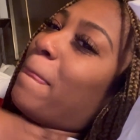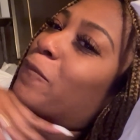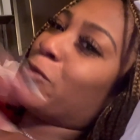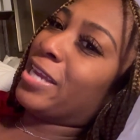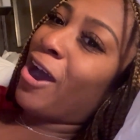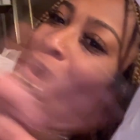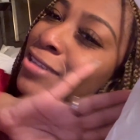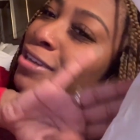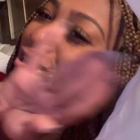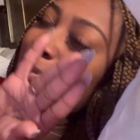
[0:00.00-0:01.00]
we
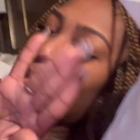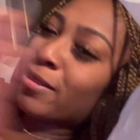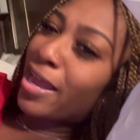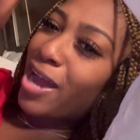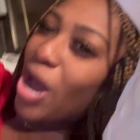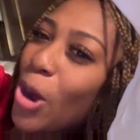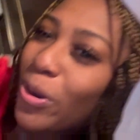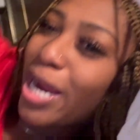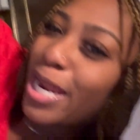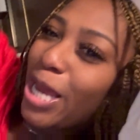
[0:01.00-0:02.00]
all talked about like,
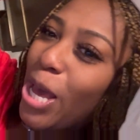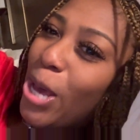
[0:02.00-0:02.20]
oh, we're gonna